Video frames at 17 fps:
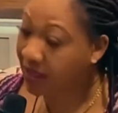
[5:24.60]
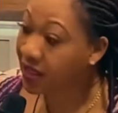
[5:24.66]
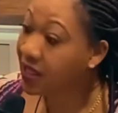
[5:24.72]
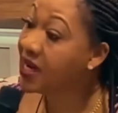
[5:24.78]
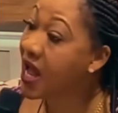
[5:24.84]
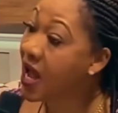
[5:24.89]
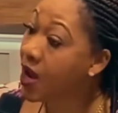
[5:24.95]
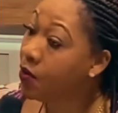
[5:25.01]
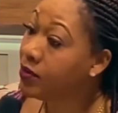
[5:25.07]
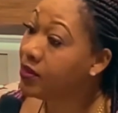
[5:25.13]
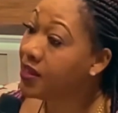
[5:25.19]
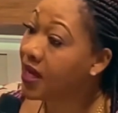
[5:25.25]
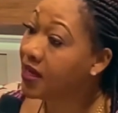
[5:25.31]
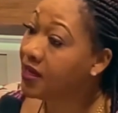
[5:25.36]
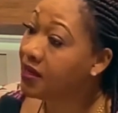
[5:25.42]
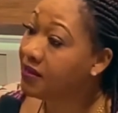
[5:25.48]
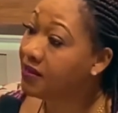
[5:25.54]
Now
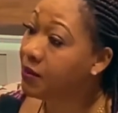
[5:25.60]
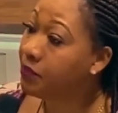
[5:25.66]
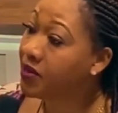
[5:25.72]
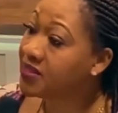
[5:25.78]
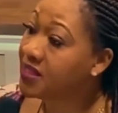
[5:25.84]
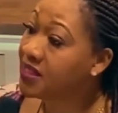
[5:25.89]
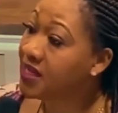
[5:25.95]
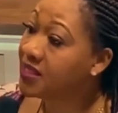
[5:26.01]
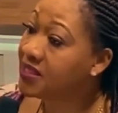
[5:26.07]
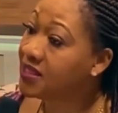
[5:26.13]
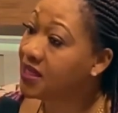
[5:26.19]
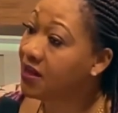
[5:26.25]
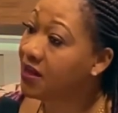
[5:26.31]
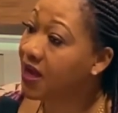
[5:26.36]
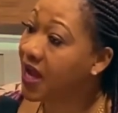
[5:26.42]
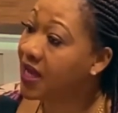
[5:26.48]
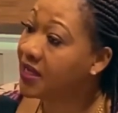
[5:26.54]
that the
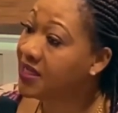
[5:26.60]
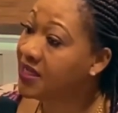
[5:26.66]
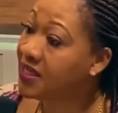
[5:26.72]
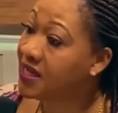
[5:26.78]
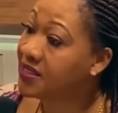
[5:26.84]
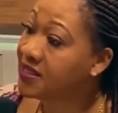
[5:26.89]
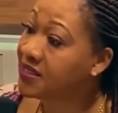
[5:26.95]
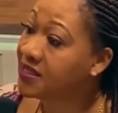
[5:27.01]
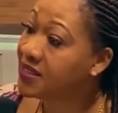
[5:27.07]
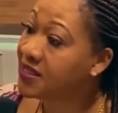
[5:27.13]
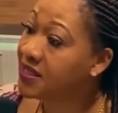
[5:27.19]
presidential candidate